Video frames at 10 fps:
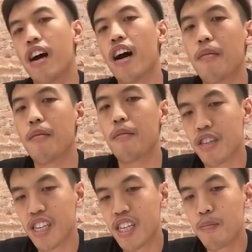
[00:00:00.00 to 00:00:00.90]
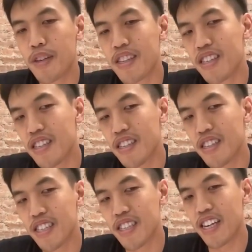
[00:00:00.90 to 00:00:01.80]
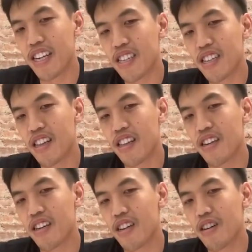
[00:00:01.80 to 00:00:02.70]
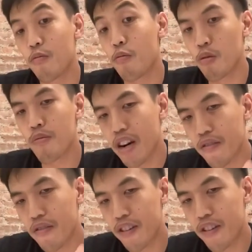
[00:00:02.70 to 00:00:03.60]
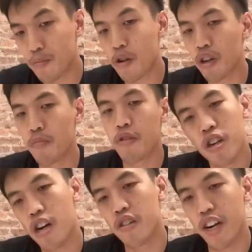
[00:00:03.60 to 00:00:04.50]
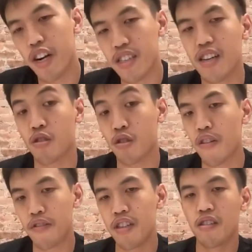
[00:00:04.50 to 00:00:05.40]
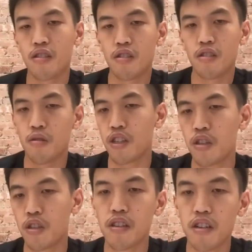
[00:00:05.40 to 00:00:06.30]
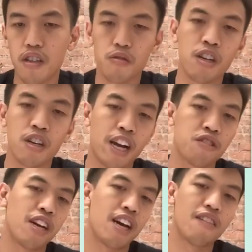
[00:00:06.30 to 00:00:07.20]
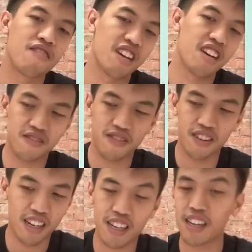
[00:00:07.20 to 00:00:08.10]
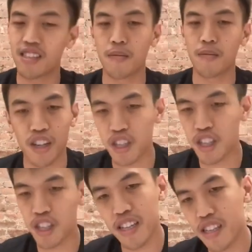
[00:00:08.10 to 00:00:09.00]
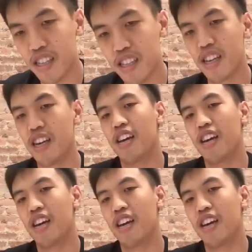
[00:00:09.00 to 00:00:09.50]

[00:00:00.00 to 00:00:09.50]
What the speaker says: And so the key piece here is that the warp route, like these token bridge contracts, are sovereign to the issuer, and so you can actually have like custom functionality